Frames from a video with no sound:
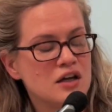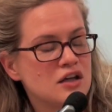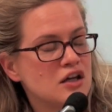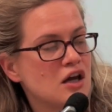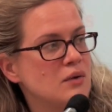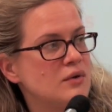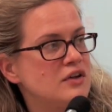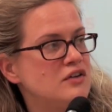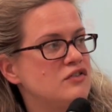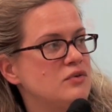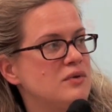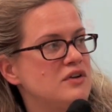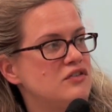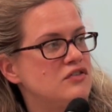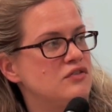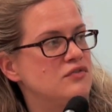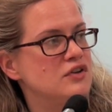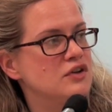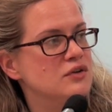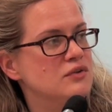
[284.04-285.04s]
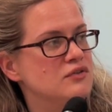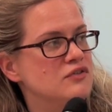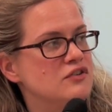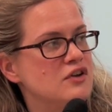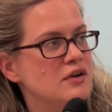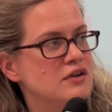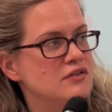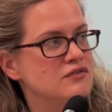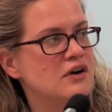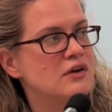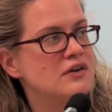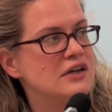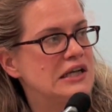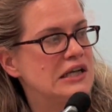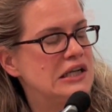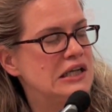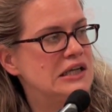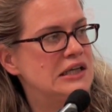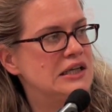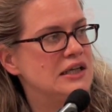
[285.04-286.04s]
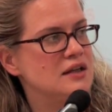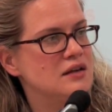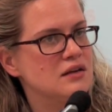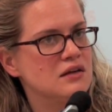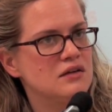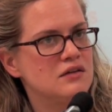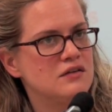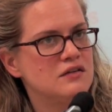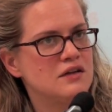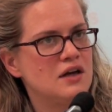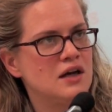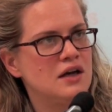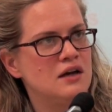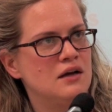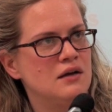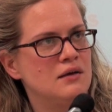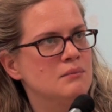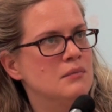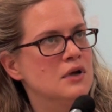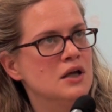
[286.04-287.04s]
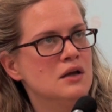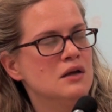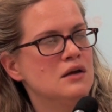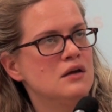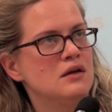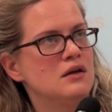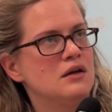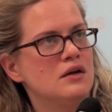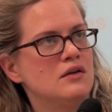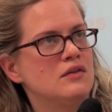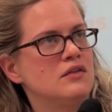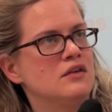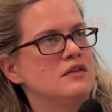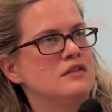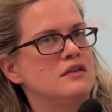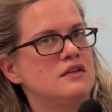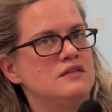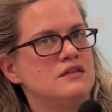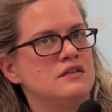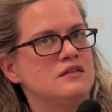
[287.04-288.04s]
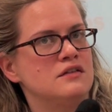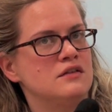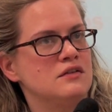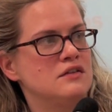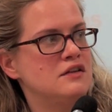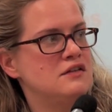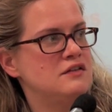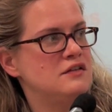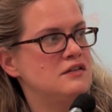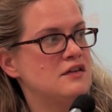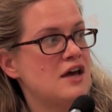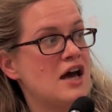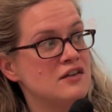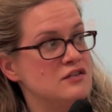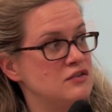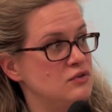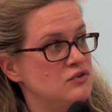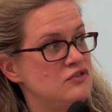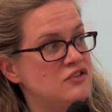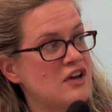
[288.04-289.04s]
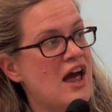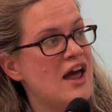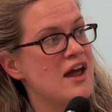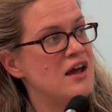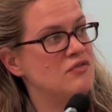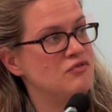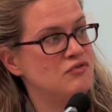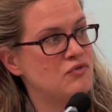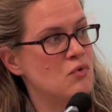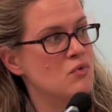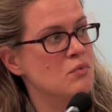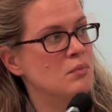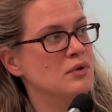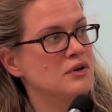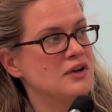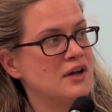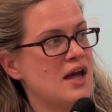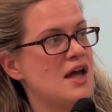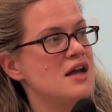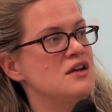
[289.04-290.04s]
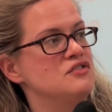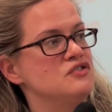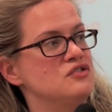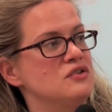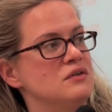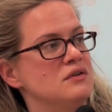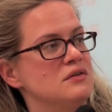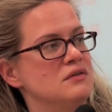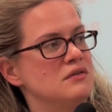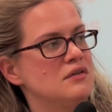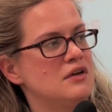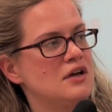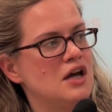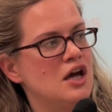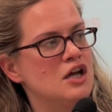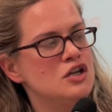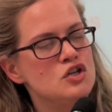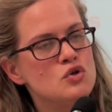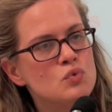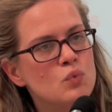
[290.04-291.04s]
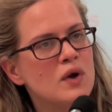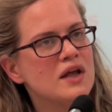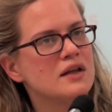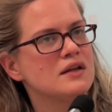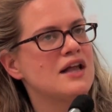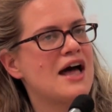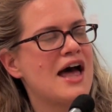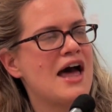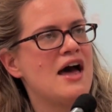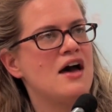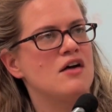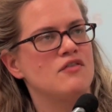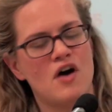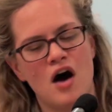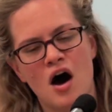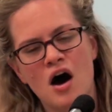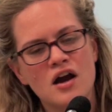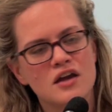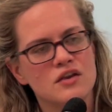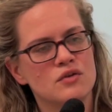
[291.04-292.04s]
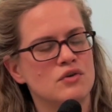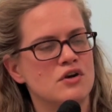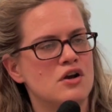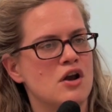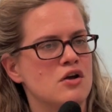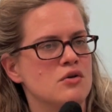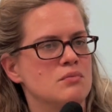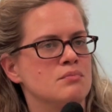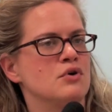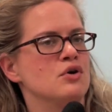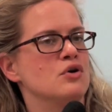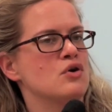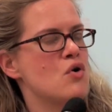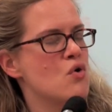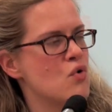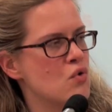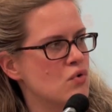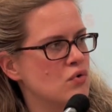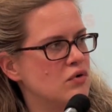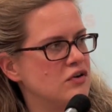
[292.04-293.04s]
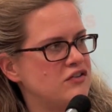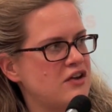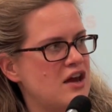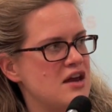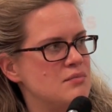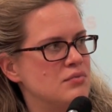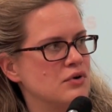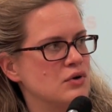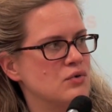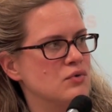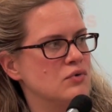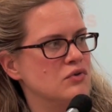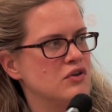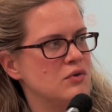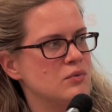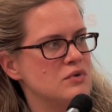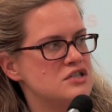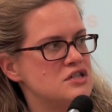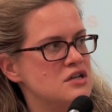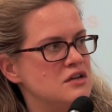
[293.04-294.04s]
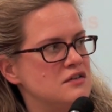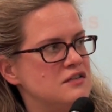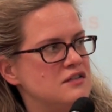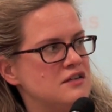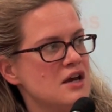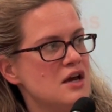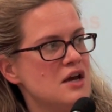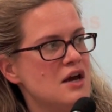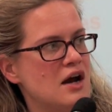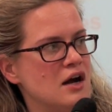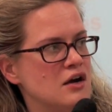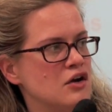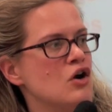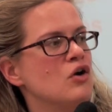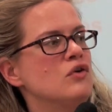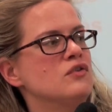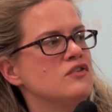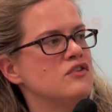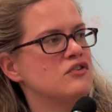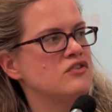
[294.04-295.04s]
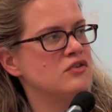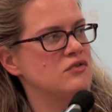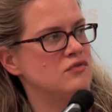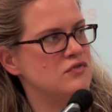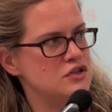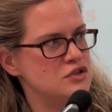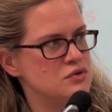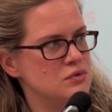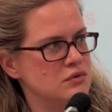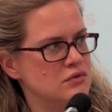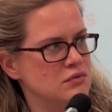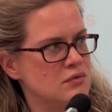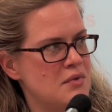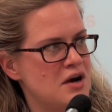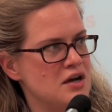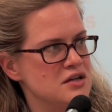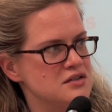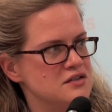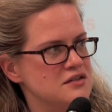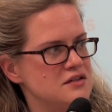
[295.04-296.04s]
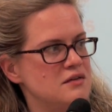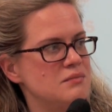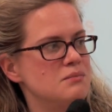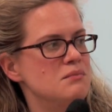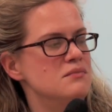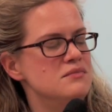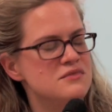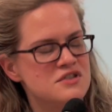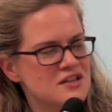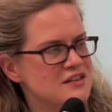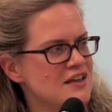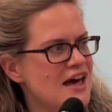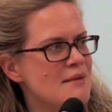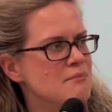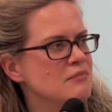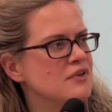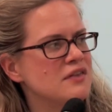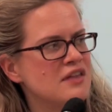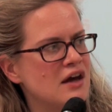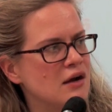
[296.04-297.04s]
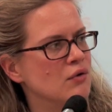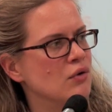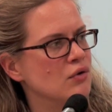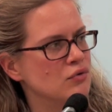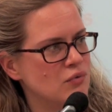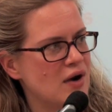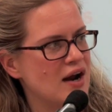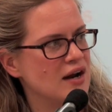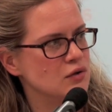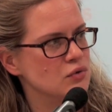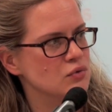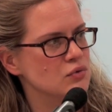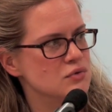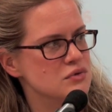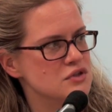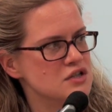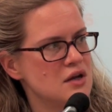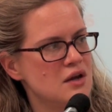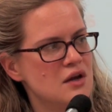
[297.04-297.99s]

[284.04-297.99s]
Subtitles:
I go into interviews knowing very clearly that this is, as you say, a formal occasion, and you will have either a notebook or a tape recorder, which is a constant visual reminder to them that they're on record.